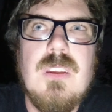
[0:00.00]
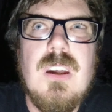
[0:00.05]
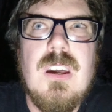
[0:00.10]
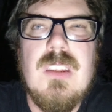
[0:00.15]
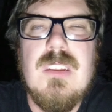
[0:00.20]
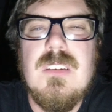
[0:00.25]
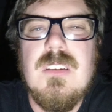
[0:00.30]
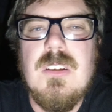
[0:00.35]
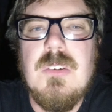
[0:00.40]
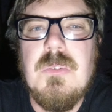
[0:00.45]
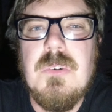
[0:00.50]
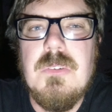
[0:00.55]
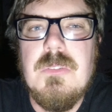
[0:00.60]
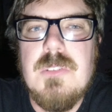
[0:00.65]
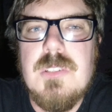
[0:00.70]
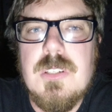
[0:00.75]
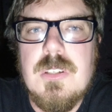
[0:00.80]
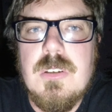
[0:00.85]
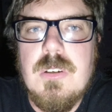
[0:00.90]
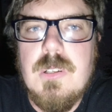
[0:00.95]
I don't know, what
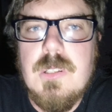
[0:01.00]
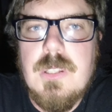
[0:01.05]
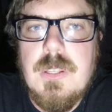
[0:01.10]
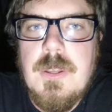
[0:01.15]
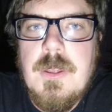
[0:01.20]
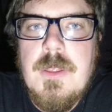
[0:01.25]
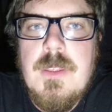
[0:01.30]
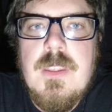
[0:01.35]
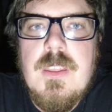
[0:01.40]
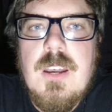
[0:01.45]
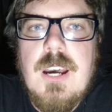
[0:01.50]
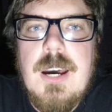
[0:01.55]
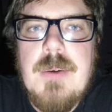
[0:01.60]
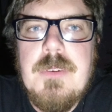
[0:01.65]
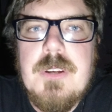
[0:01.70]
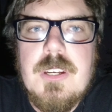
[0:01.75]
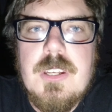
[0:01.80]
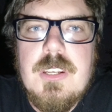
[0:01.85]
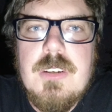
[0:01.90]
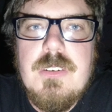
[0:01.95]
would you call it?
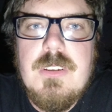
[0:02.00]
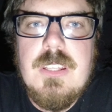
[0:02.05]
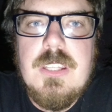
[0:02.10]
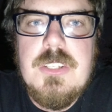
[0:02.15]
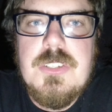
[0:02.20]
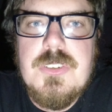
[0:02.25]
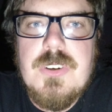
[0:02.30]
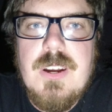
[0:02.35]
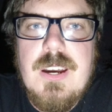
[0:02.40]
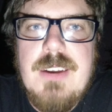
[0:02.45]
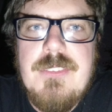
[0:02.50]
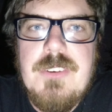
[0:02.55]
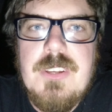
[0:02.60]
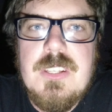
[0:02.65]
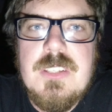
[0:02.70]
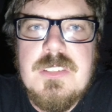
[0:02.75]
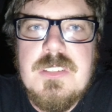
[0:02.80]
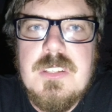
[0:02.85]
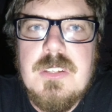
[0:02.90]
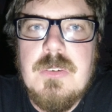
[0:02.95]
I'm not going to really drive
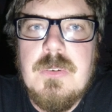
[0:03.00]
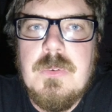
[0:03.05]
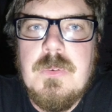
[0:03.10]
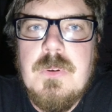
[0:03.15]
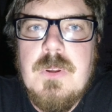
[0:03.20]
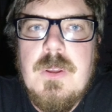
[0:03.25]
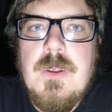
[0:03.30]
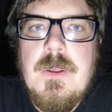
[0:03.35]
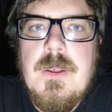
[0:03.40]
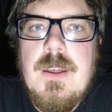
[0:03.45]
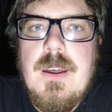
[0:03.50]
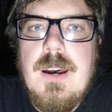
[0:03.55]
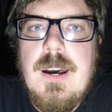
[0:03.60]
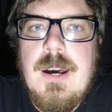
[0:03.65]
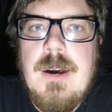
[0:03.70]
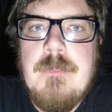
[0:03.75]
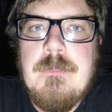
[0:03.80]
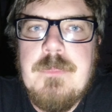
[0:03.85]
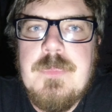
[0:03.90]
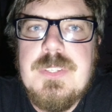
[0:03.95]
it until
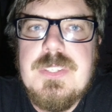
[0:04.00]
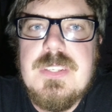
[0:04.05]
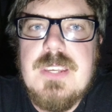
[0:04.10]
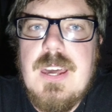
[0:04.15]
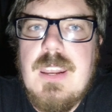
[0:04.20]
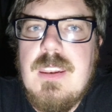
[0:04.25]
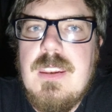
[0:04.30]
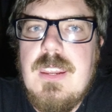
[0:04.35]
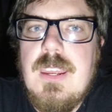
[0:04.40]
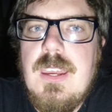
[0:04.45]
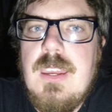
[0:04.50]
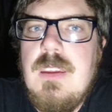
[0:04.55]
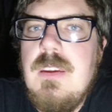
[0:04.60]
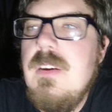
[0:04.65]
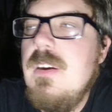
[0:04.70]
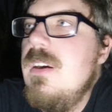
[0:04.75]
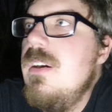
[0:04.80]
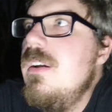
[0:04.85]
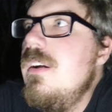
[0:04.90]
Saturday.